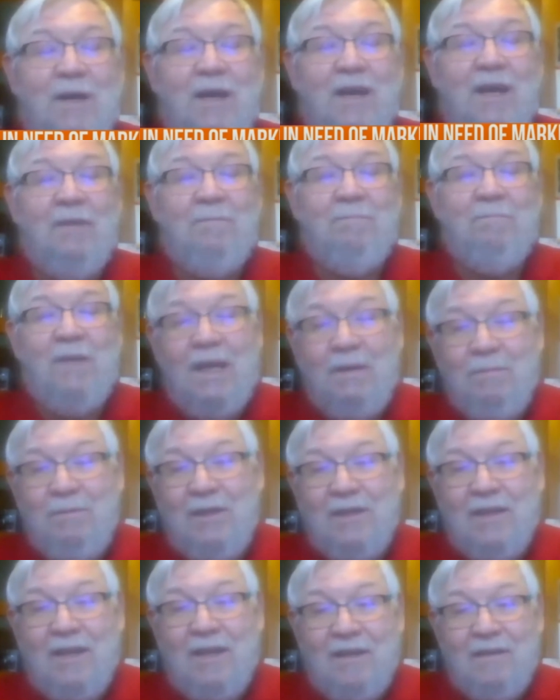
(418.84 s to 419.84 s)
buying,
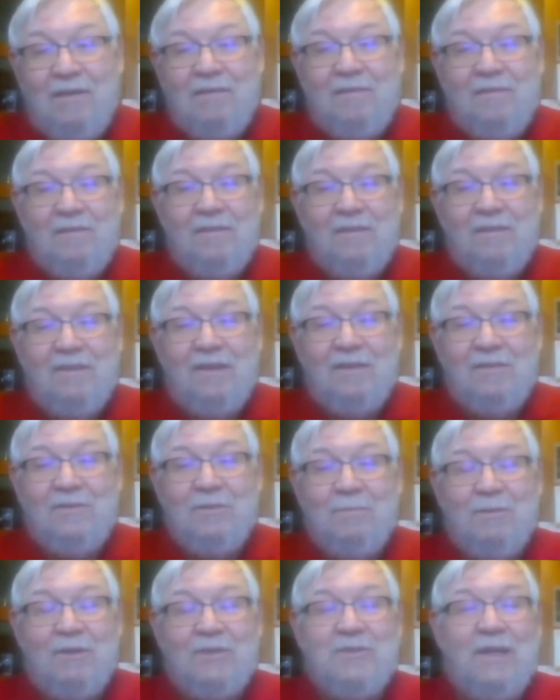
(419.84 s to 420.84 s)
maybe not
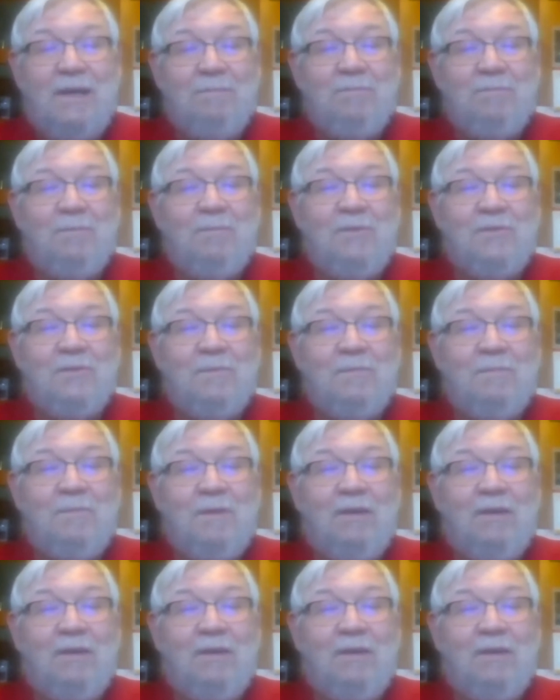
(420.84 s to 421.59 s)
too much optimism